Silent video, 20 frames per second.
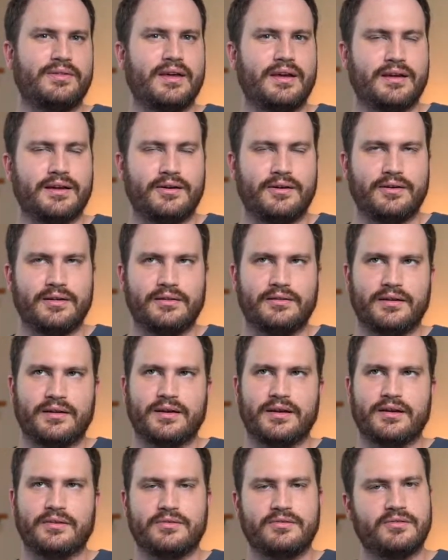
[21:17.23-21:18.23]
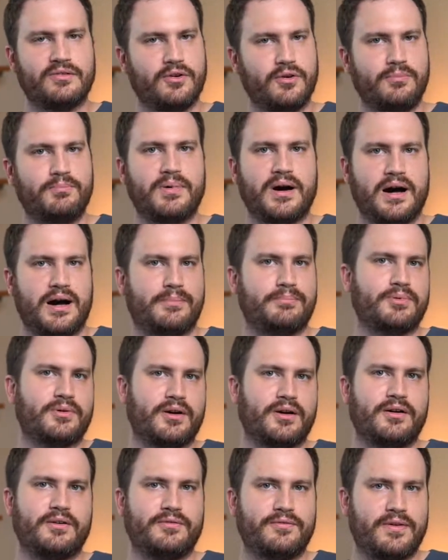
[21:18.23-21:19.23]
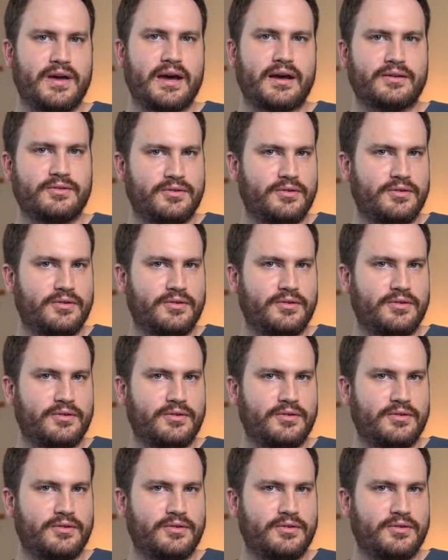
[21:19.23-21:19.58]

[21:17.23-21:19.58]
They call it like a soap opera effect.